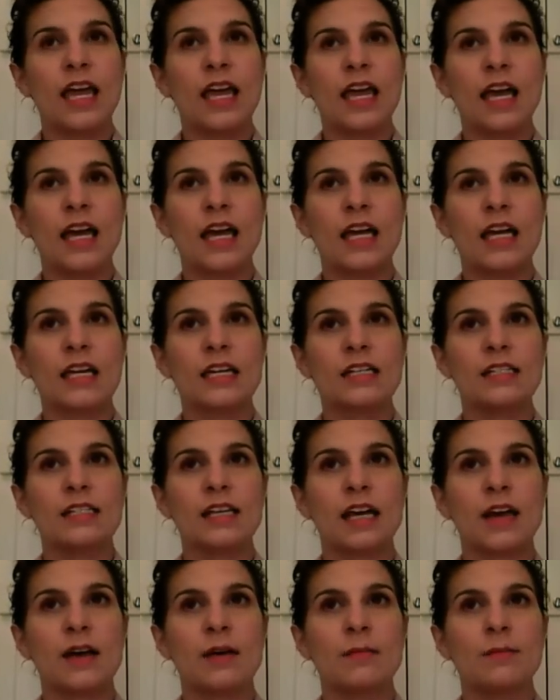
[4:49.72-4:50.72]

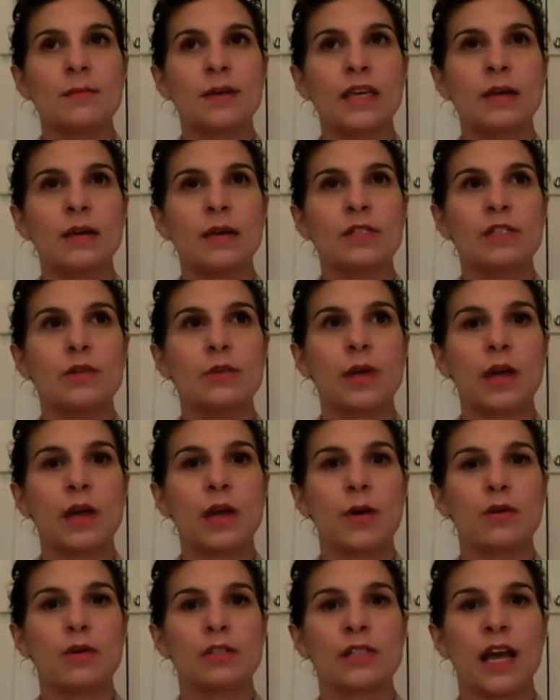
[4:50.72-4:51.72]
and he was
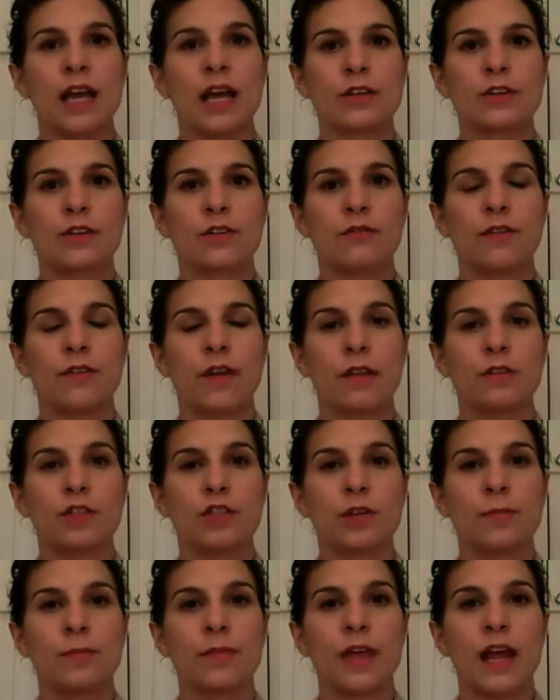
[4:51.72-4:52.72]
doing a postdoctoral
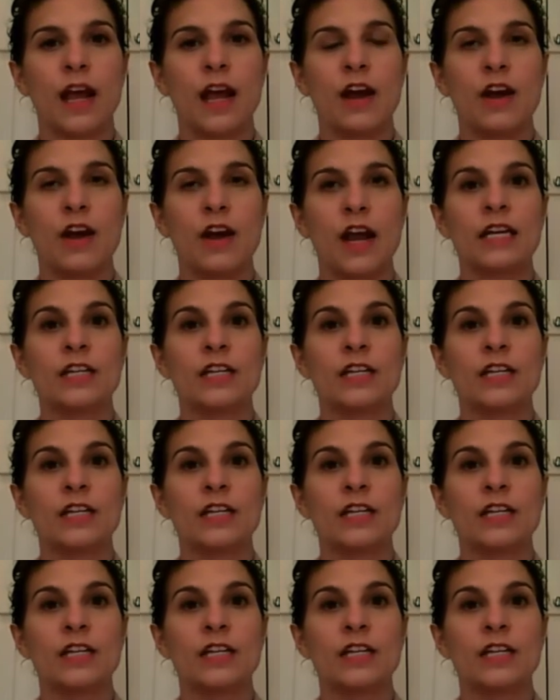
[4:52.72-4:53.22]
fellowship there.